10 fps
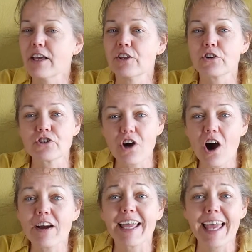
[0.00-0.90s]
Your
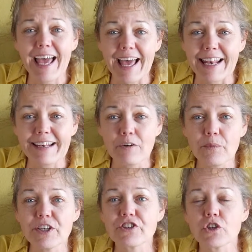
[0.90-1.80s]
dog can,
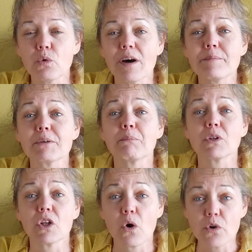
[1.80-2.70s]
we just don't want him to
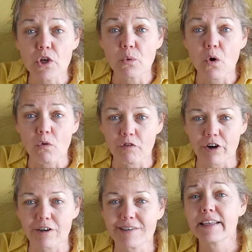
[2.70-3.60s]
blow you
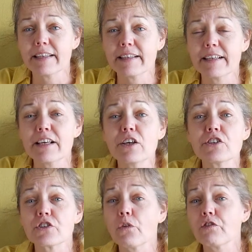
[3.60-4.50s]
over.
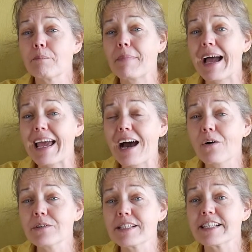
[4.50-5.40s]
So from my
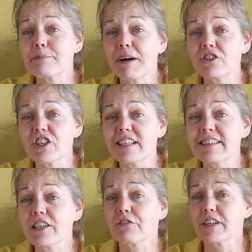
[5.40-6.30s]
house, it's much
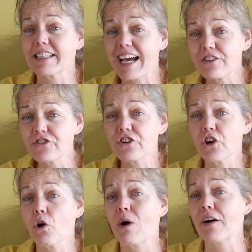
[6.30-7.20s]
easier for Dexter to
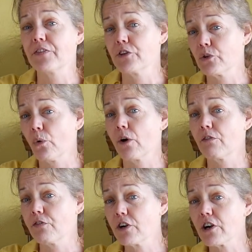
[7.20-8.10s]
go out the door
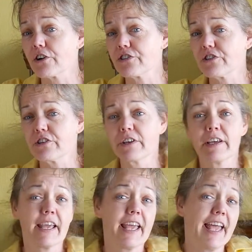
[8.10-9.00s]
first
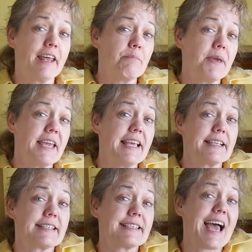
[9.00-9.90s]
and me
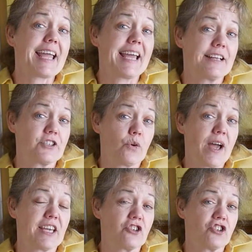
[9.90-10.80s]
second, so
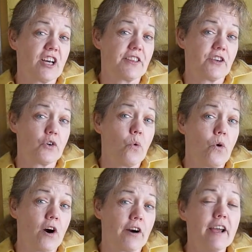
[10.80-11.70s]
I can shut the
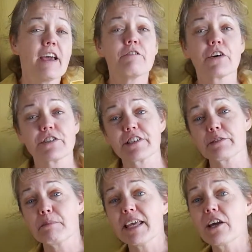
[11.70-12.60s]
door,
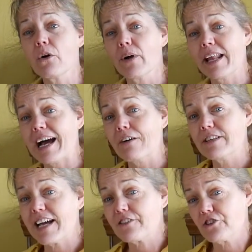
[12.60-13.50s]
versus me going out,
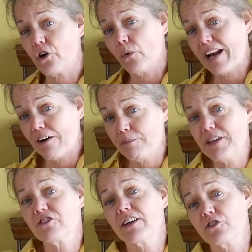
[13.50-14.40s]
Dexter going out,
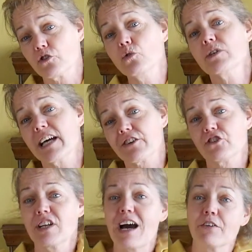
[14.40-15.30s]
me trying to scoot
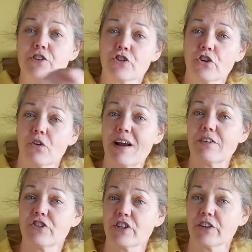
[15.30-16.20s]
Dexter down and turn
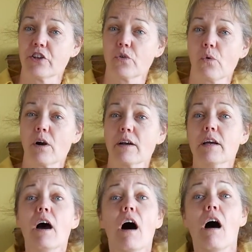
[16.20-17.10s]
around and shut the door.
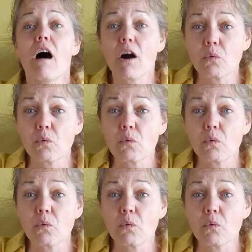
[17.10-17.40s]
Our